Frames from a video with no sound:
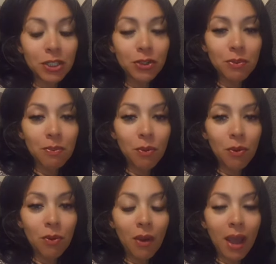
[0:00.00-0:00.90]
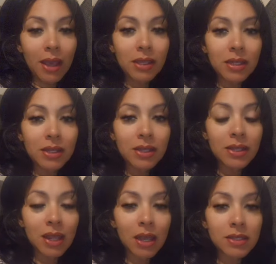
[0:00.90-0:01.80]
The more I
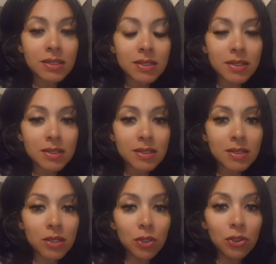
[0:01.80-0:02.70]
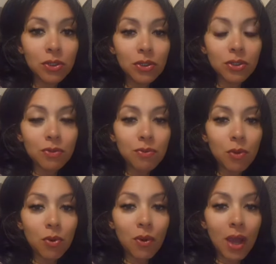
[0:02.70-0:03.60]
realize this, the
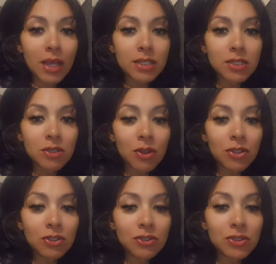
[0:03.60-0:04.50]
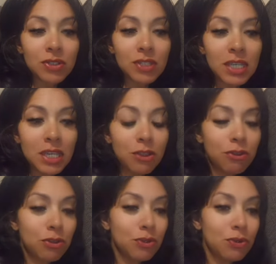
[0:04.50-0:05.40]
more I start to see
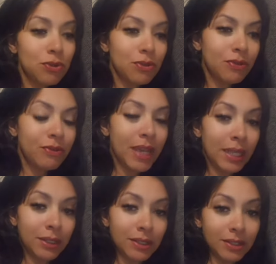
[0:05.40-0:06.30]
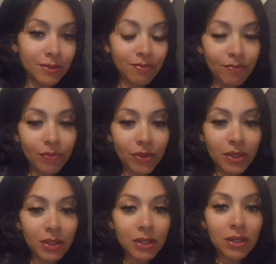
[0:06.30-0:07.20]
through the veil.
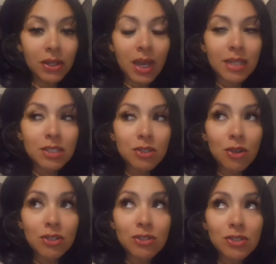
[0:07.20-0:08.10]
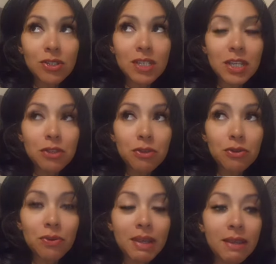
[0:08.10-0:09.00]
I start to see
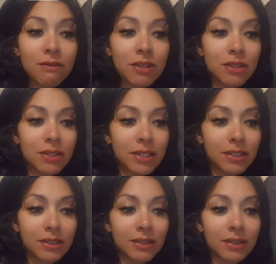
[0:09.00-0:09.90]
through everything.